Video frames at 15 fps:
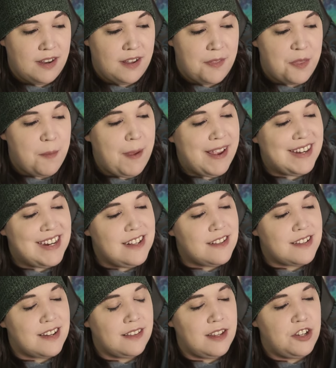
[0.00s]
The man
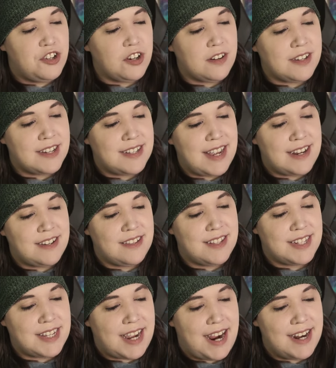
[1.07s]
instantly jerked his head to the
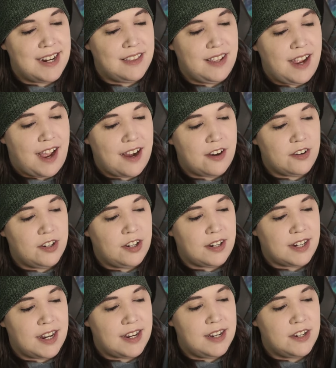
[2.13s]
side, and the iron
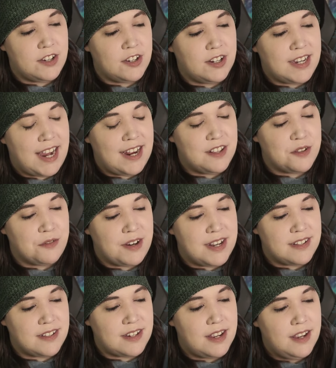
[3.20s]
hook cut into Hookhand's
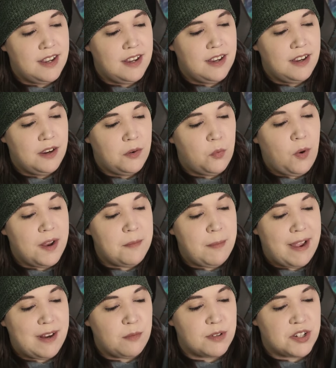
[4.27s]
wrist. One
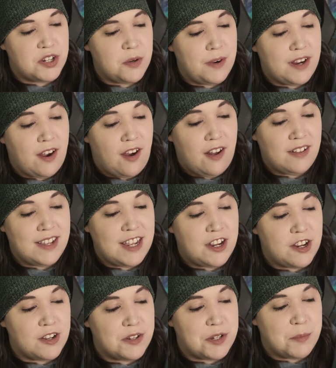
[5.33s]
man was doing all he
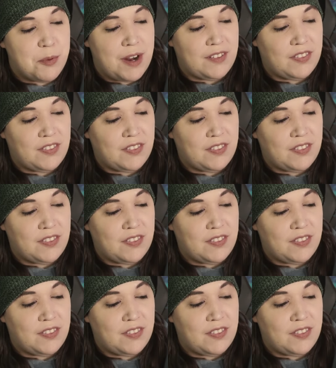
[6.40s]
could to break